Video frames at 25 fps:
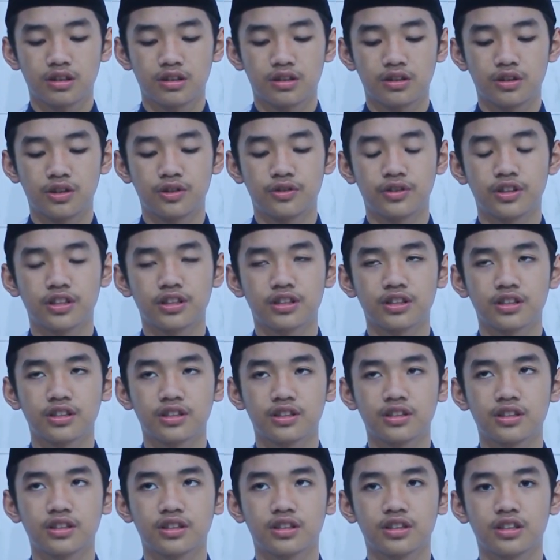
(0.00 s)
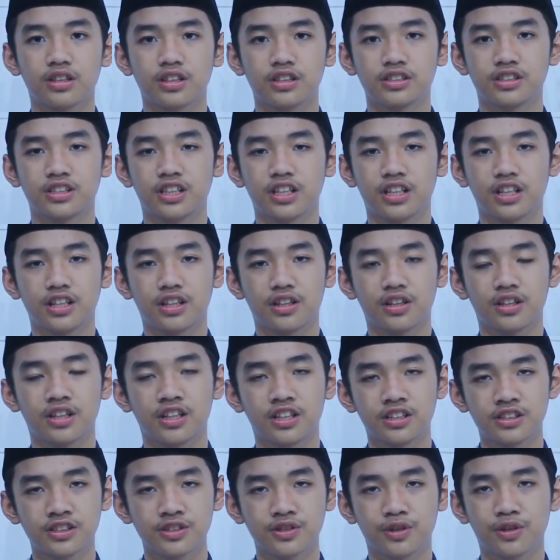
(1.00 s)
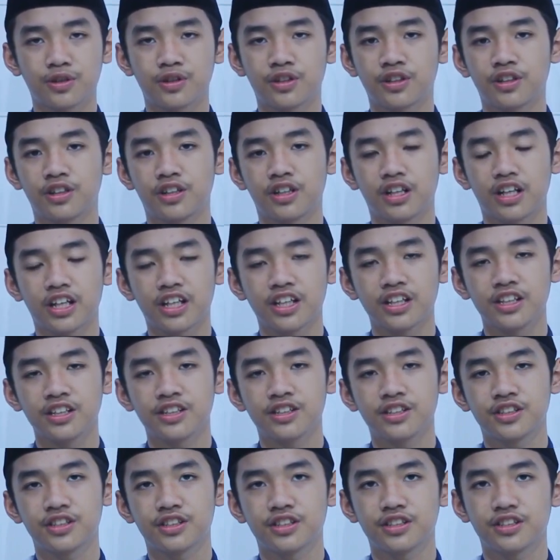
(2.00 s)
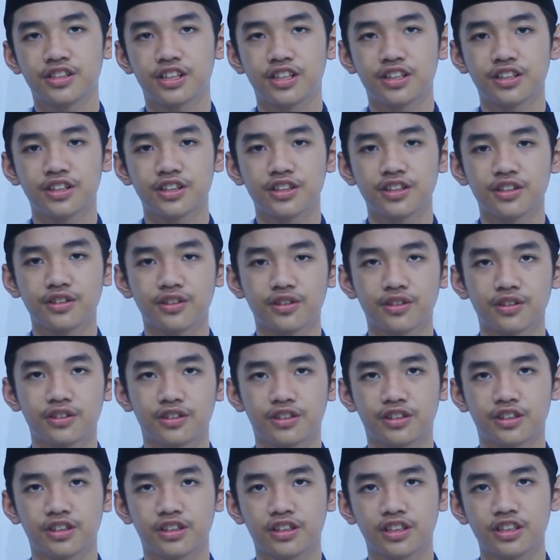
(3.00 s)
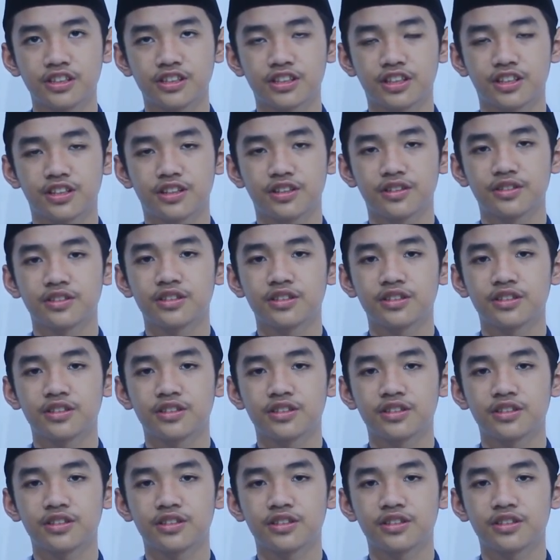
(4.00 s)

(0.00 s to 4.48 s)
knowing his or her age, gender, or religion.